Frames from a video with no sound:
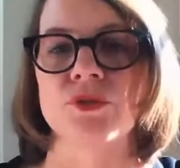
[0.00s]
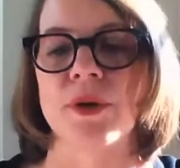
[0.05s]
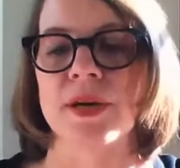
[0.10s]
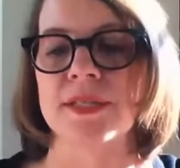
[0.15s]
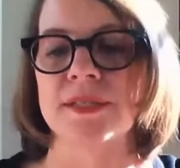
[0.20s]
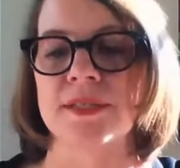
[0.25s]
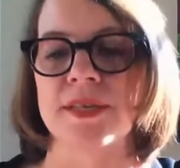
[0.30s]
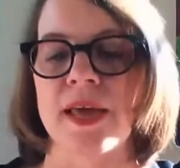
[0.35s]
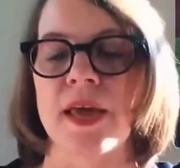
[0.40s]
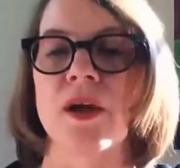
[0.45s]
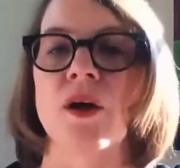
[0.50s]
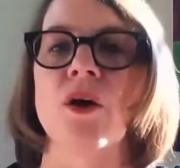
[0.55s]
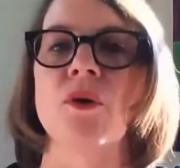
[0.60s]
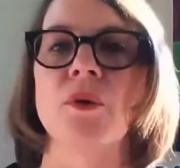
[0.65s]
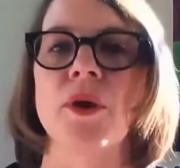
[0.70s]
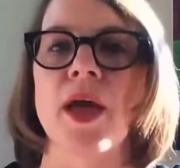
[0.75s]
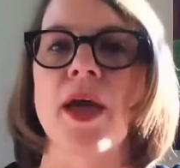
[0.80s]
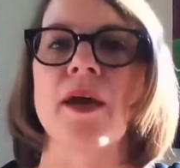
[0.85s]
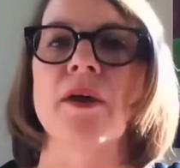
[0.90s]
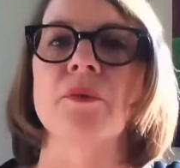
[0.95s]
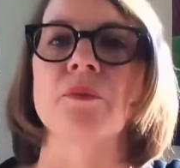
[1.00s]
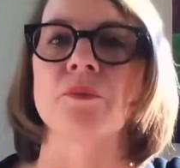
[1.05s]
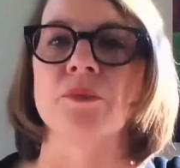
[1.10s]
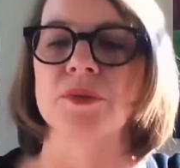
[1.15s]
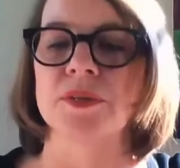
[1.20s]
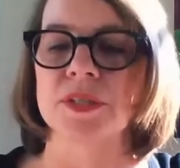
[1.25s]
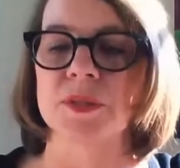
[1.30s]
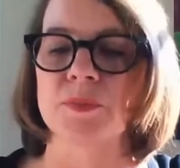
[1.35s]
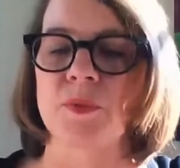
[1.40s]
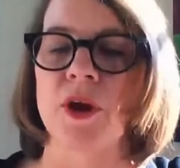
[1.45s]
I say, okay,
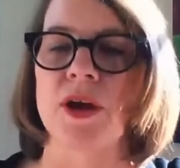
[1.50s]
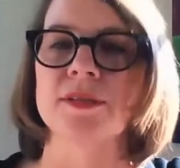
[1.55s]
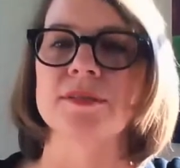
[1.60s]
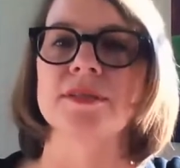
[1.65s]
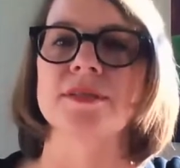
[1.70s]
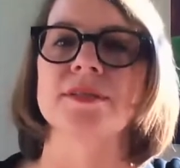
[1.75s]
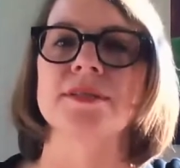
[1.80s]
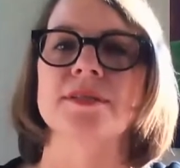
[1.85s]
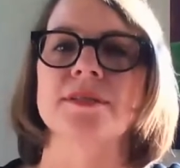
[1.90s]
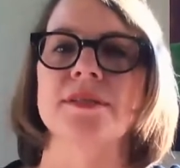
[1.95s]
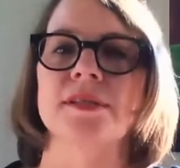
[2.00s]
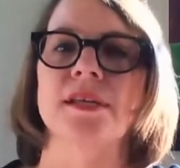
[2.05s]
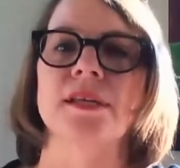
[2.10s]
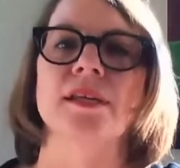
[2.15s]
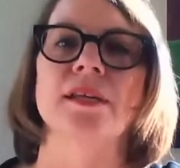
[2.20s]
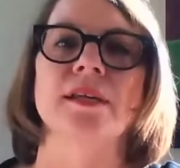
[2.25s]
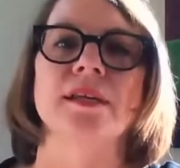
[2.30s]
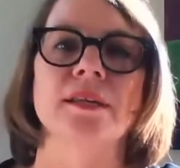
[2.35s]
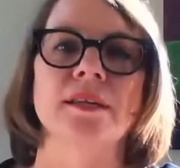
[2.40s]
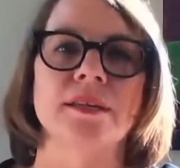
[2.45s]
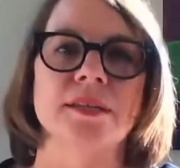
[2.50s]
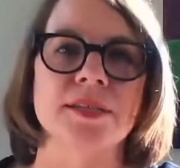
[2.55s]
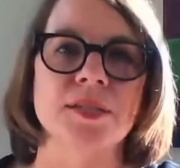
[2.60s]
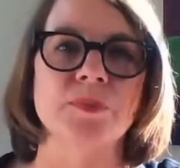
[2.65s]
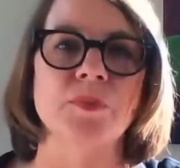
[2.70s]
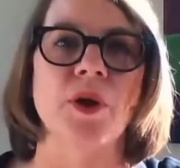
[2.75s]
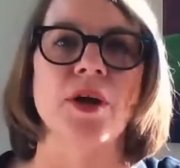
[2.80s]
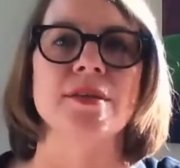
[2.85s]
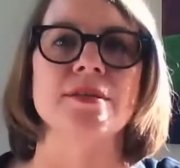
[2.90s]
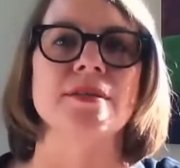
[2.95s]
this process is needed,
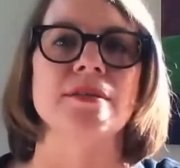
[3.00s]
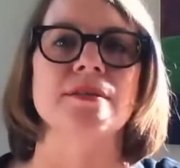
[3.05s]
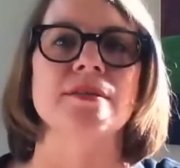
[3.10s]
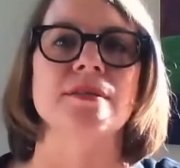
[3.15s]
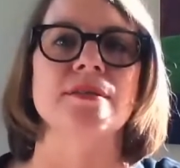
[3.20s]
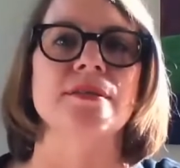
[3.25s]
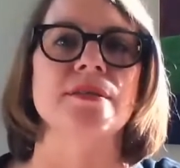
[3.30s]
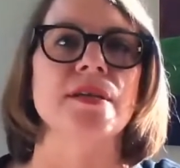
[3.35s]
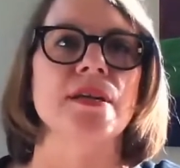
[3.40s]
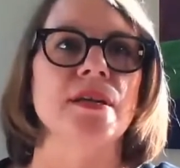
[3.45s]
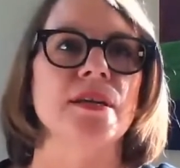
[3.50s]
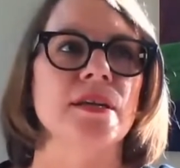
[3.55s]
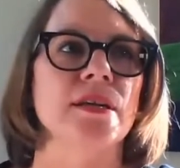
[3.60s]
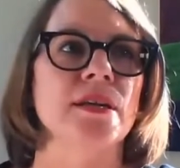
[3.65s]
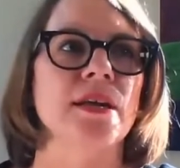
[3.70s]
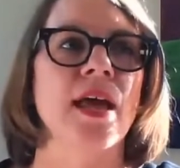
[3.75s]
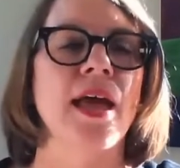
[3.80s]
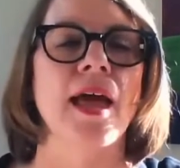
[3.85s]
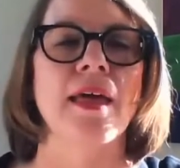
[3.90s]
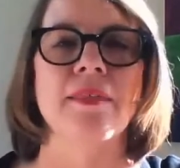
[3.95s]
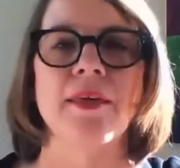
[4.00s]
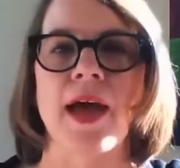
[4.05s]
this process is needed.